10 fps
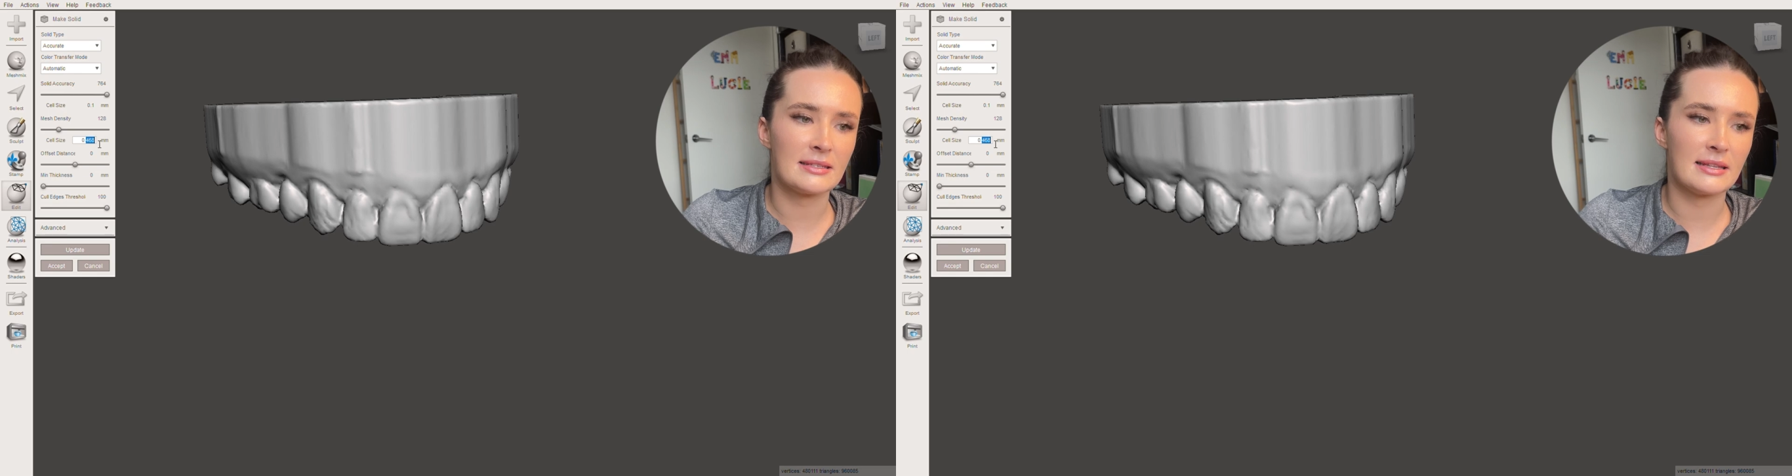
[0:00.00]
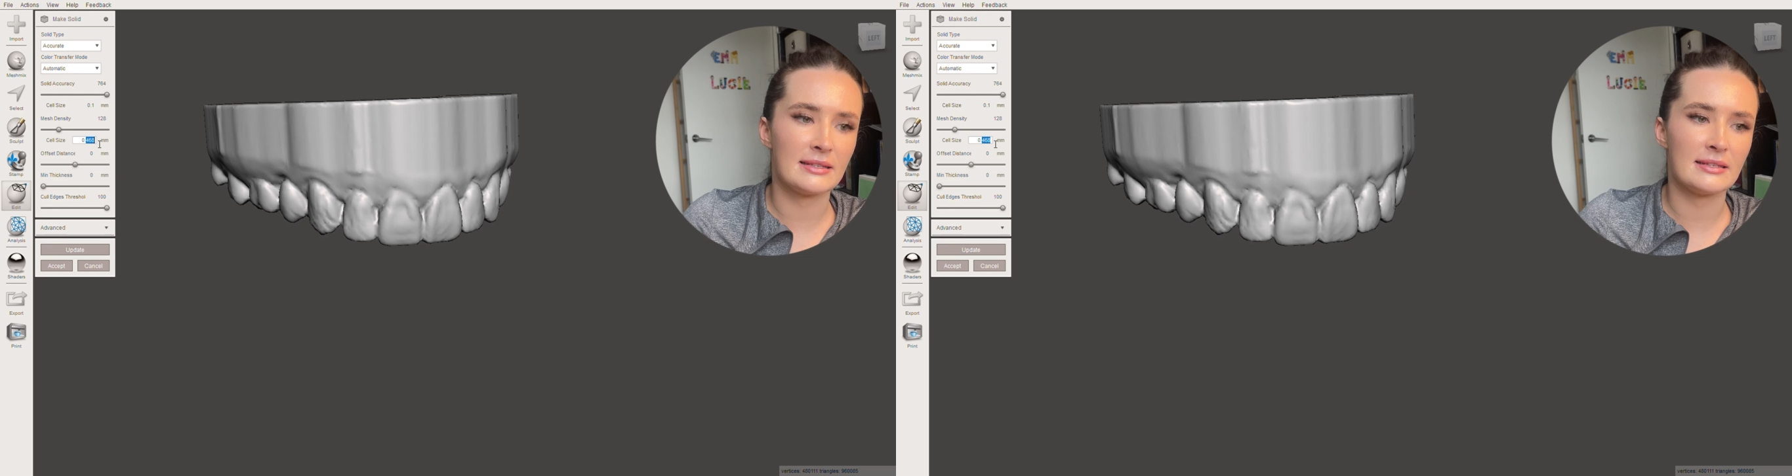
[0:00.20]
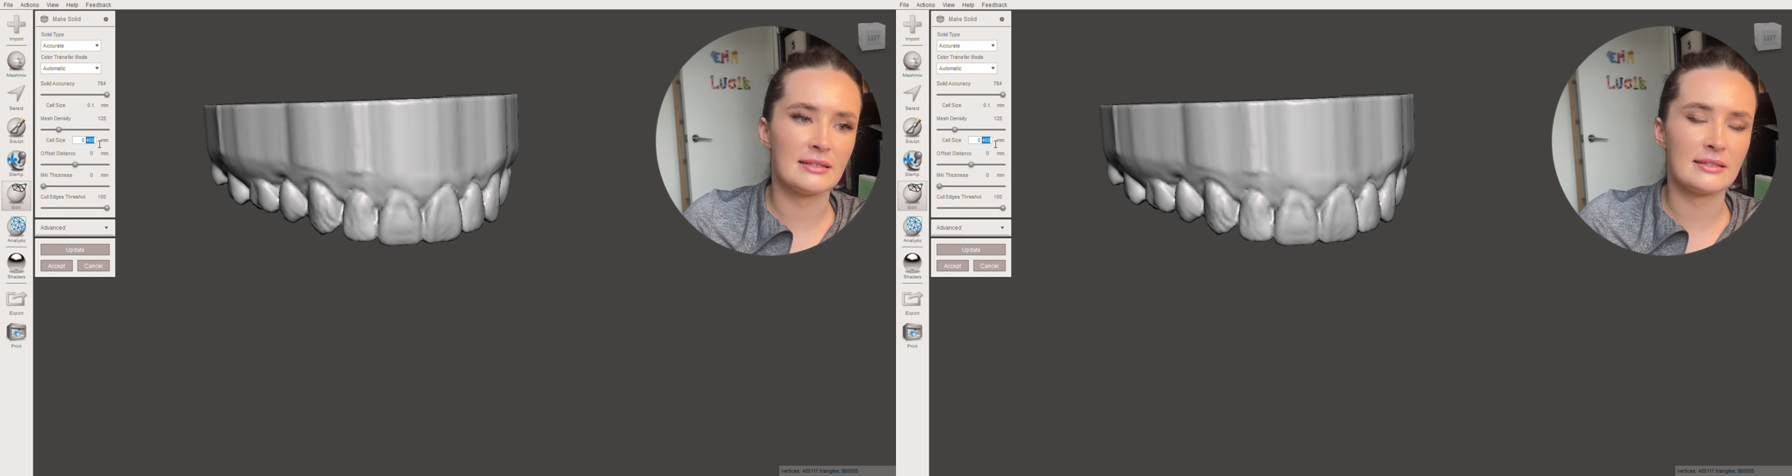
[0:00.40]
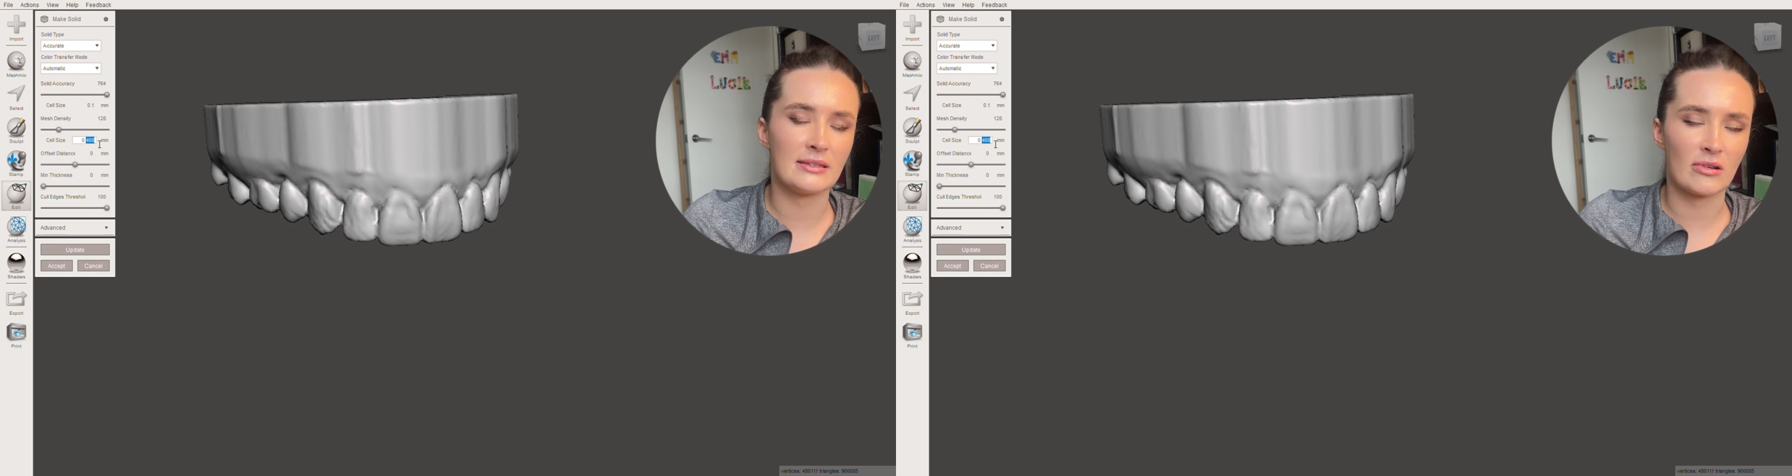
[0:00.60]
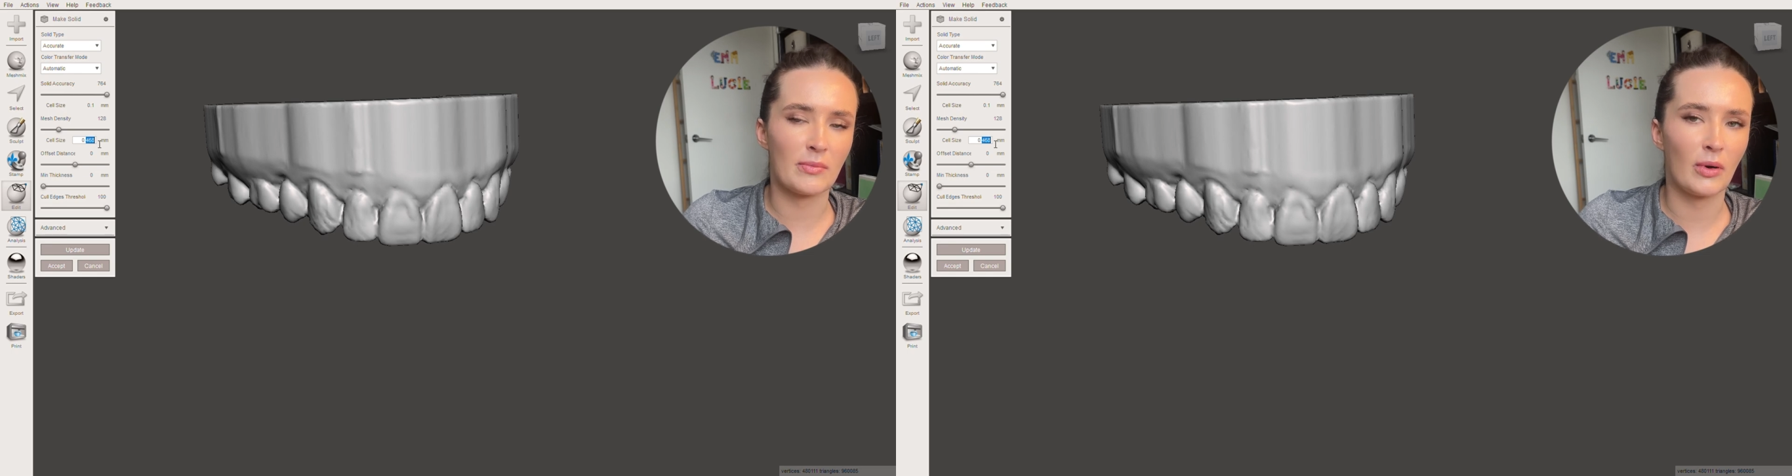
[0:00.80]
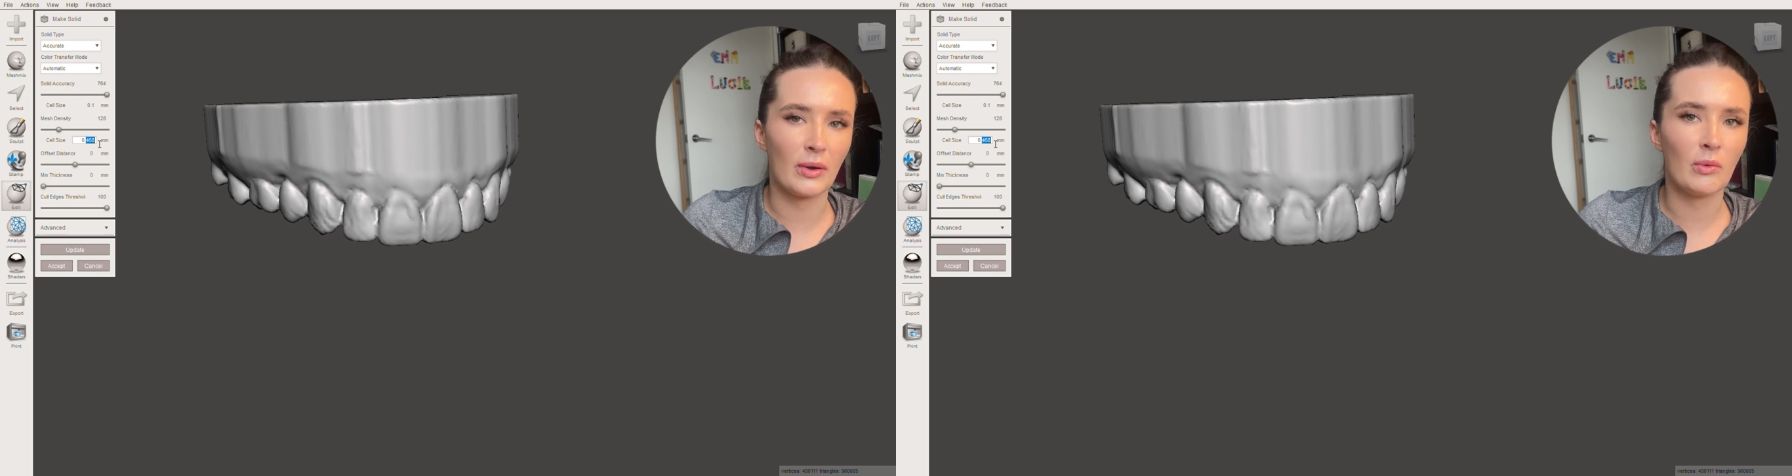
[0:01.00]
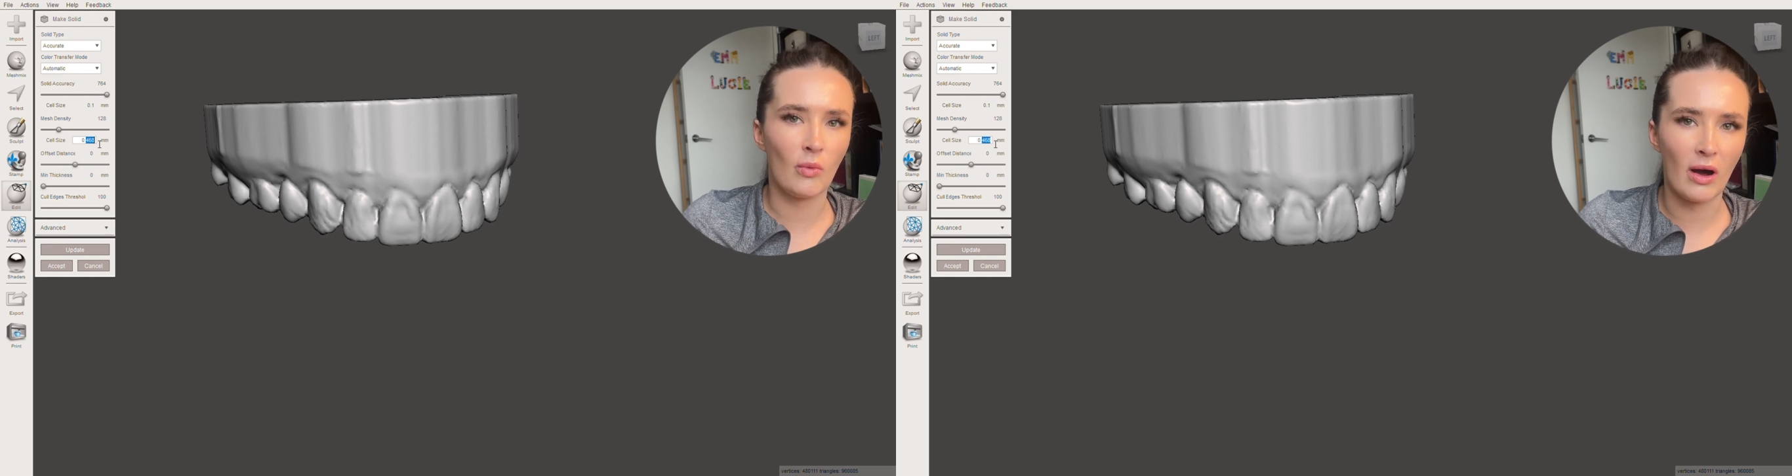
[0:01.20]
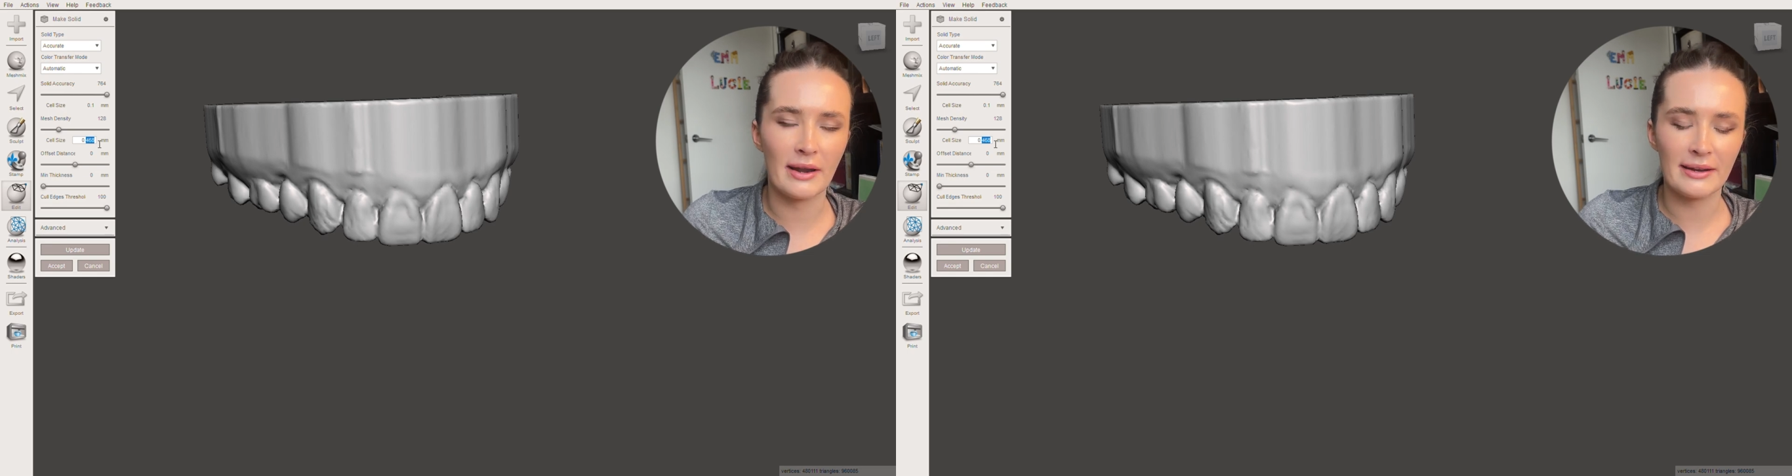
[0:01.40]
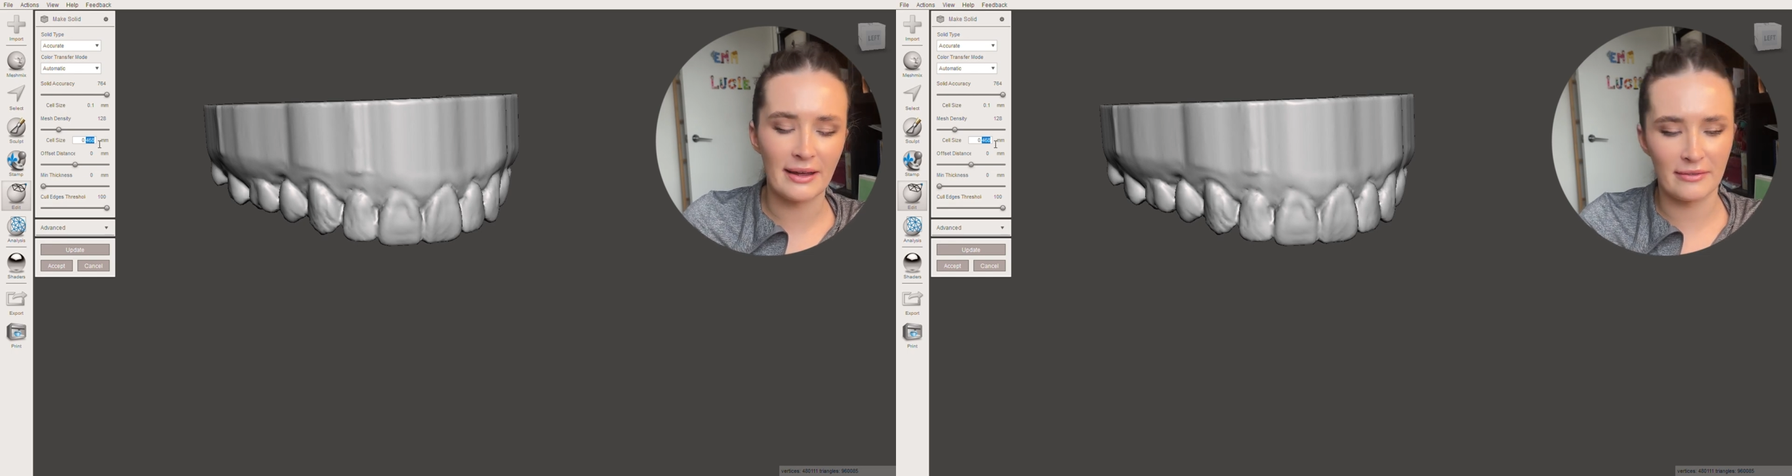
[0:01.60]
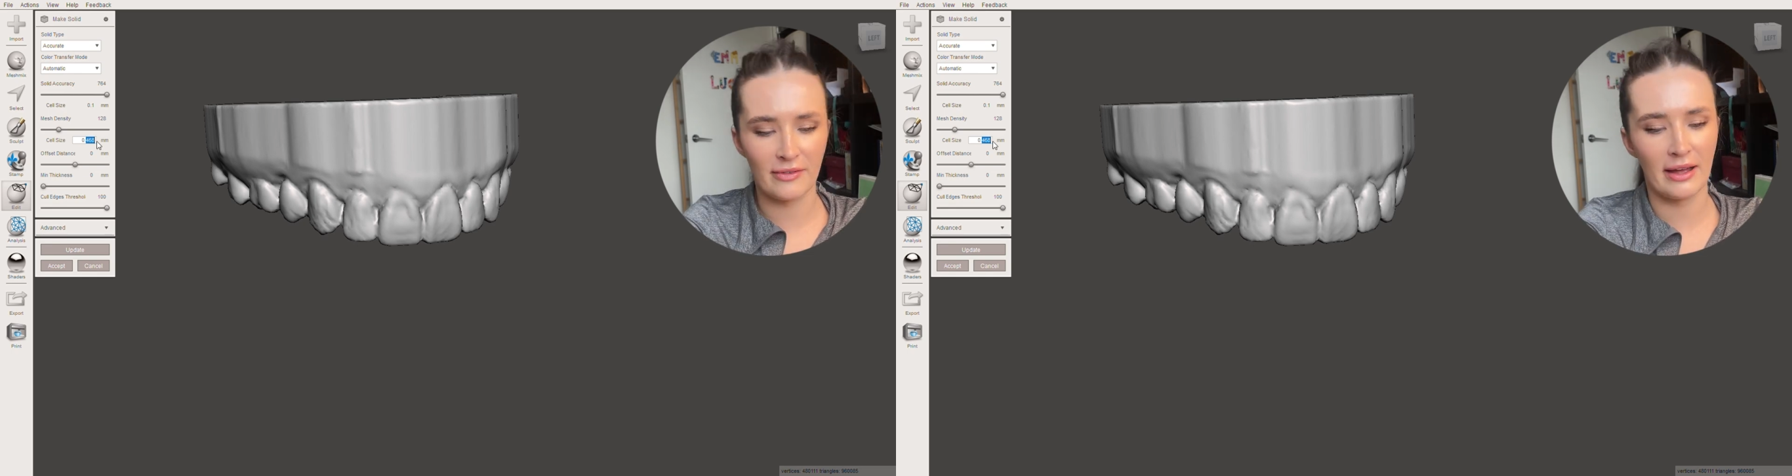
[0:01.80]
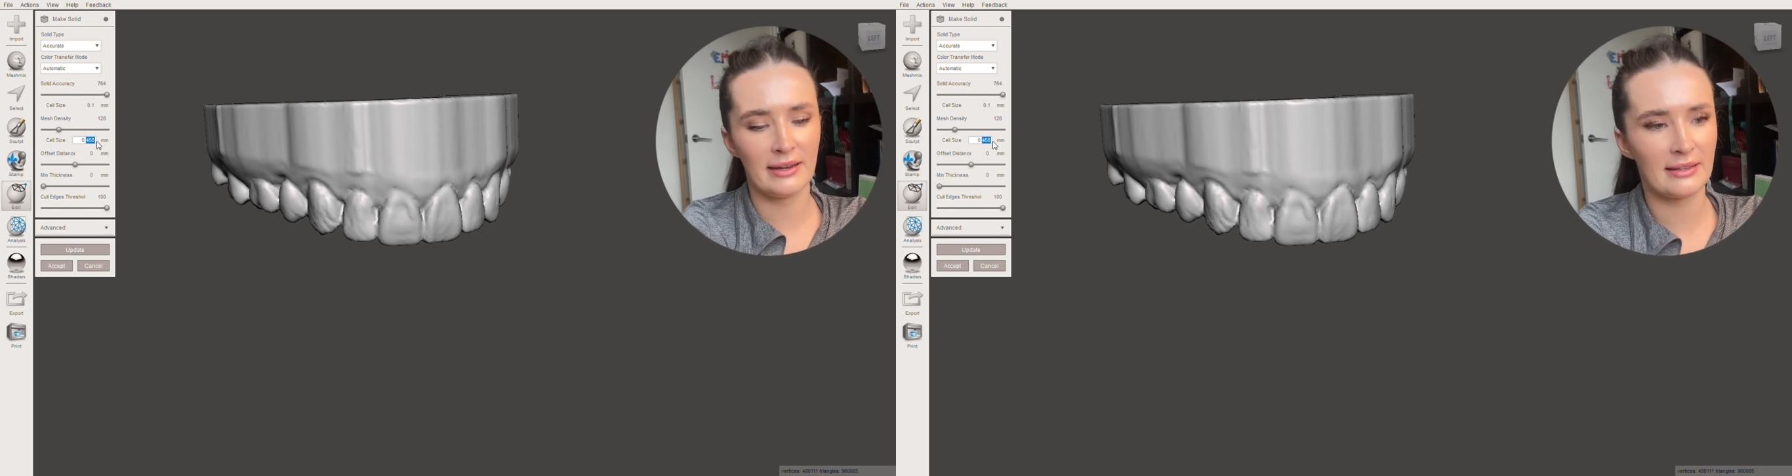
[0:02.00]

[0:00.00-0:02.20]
than 0.1, I find.